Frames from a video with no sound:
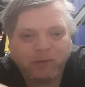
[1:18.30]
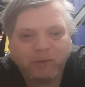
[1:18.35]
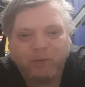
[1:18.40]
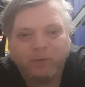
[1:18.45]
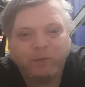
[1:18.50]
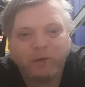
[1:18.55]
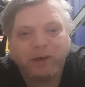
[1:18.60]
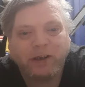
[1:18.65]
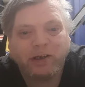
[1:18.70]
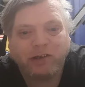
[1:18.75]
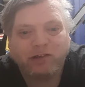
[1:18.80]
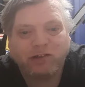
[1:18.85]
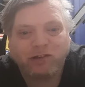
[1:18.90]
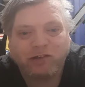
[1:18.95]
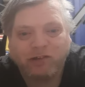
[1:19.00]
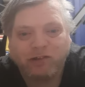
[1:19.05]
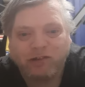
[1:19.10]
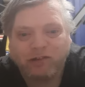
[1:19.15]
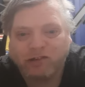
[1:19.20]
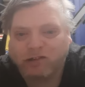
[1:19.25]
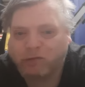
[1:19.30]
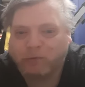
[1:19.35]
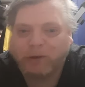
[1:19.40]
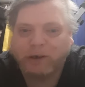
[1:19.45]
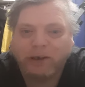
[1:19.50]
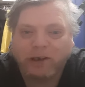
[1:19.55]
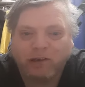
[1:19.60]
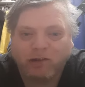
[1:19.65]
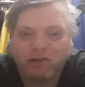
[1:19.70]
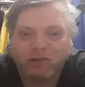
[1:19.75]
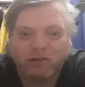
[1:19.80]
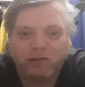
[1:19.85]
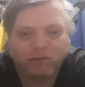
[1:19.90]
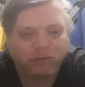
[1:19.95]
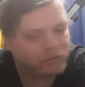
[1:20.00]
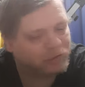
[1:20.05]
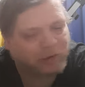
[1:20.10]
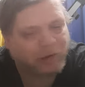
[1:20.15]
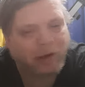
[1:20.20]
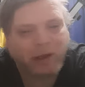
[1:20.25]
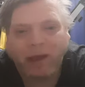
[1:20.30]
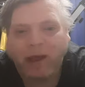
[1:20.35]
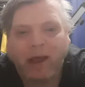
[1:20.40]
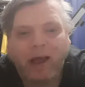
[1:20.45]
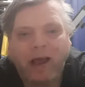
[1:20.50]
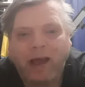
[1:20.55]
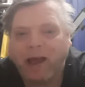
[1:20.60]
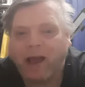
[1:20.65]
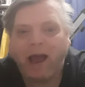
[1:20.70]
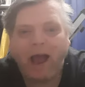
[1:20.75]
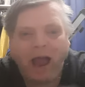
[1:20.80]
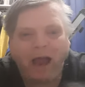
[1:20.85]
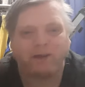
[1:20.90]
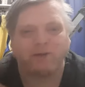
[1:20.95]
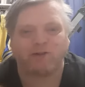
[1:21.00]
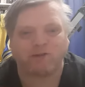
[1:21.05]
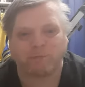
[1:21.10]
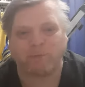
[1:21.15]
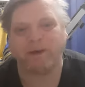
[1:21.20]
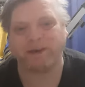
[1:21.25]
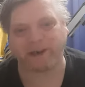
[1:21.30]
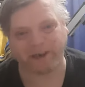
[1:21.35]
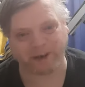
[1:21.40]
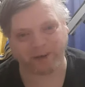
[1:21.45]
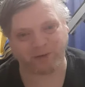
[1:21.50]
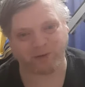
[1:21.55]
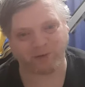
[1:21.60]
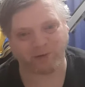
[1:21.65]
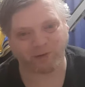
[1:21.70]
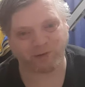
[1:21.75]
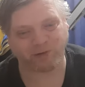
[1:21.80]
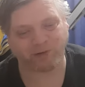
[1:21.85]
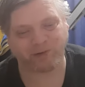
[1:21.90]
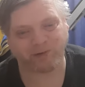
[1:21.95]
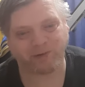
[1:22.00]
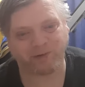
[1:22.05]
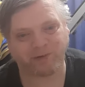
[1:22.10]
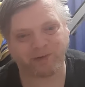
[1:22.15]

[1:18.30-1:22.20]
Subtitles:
Finnish, Swedish, I don't speak any of those.